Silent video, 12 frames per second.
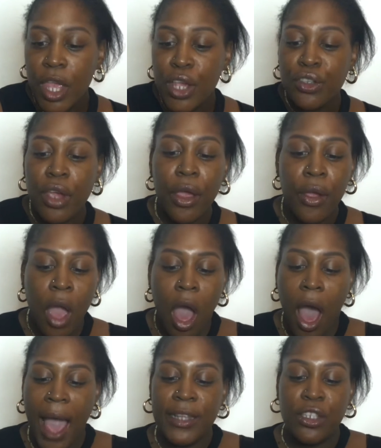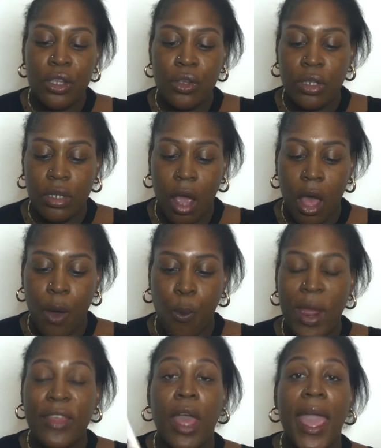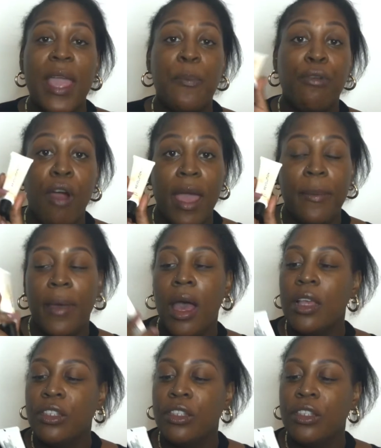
So I do start with a primer.